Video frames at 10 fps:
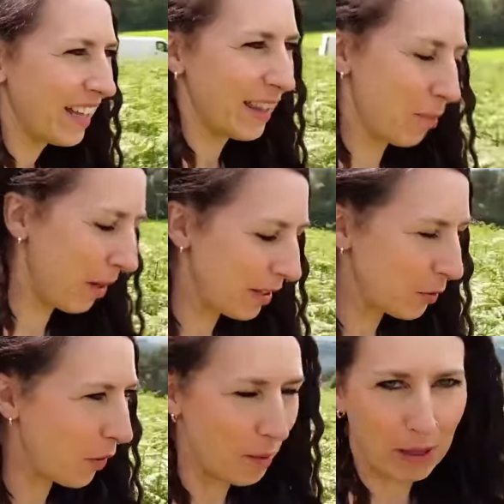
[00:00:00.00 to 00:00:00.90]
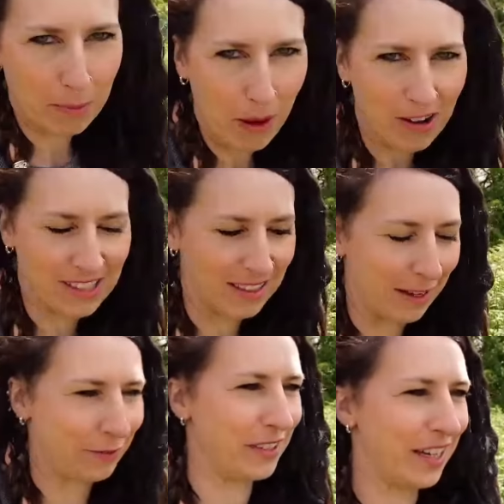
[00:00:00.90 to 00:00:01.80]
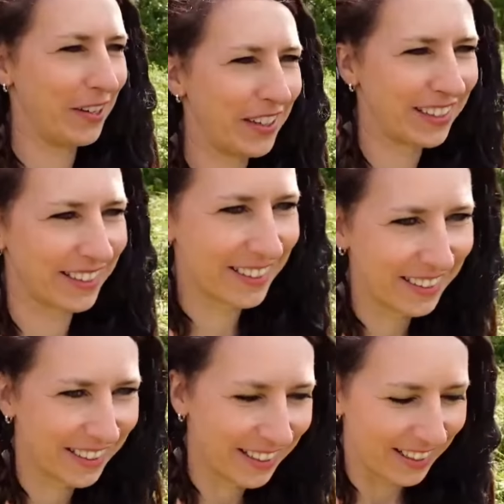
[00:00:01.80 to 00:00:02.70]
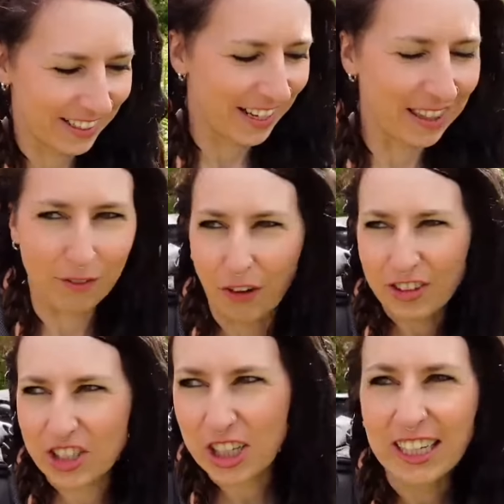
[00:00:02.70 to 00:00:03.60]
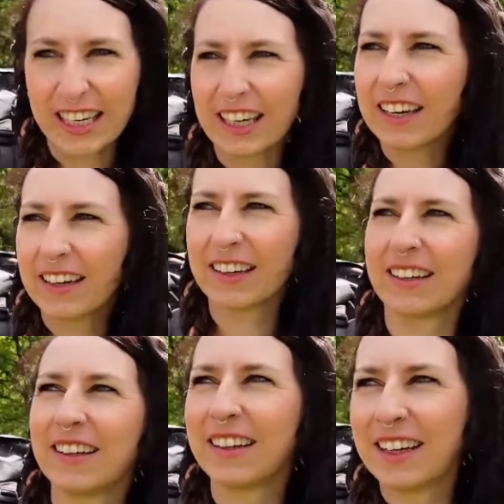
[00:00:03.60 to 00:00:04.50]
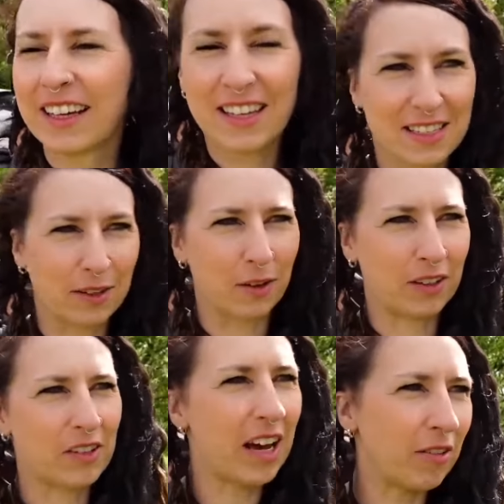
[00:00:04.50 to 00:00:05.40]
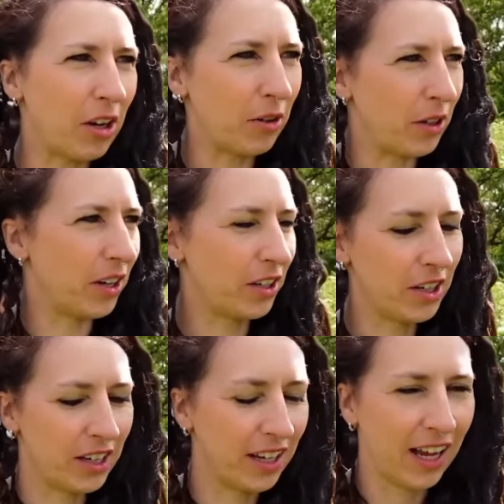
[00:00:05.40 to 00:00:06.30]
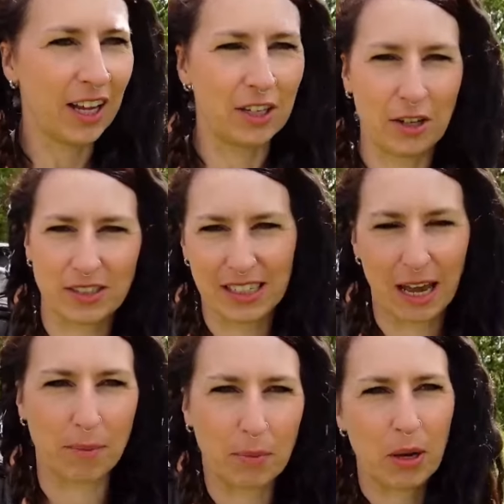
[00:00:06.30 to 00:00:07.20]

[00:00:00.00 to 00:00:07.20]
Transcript: they played quite a big part in that video, and they're very cheeky. So I'll now know not to camp